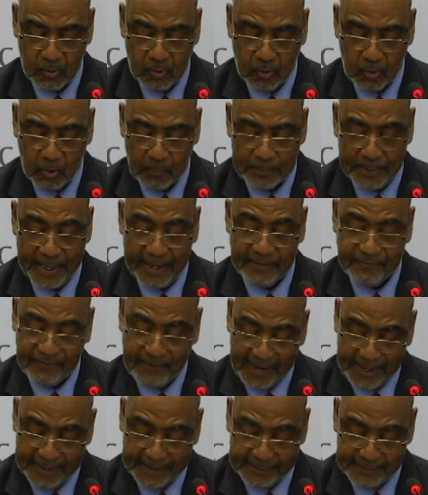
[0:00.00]
or pay a
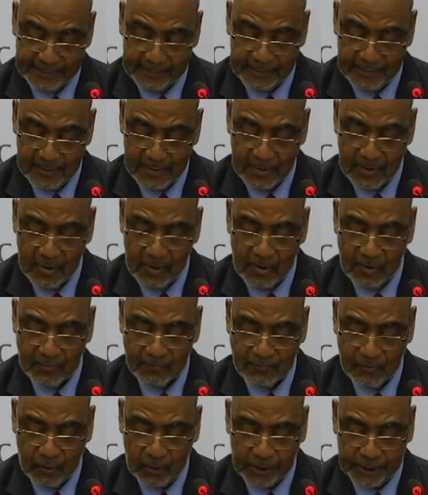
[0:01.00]
fine
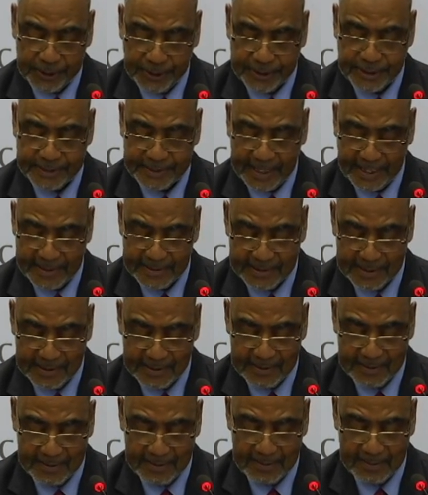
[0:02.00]
for
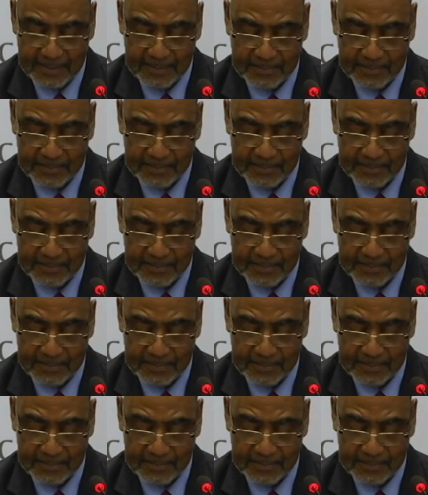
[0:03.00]
criticizing